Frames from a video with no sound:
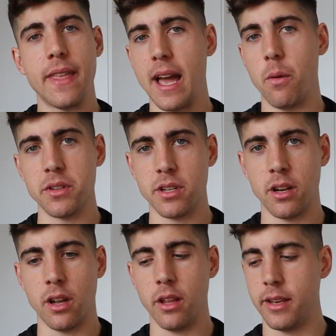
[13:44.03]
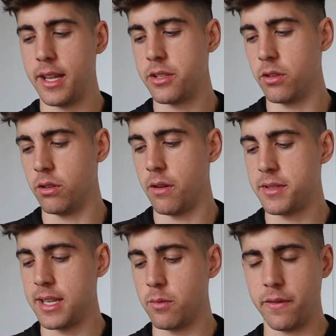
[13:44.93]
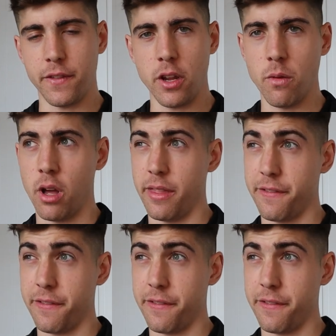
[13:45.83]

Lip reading: that I wasn't on holiday. So obviously, we flew on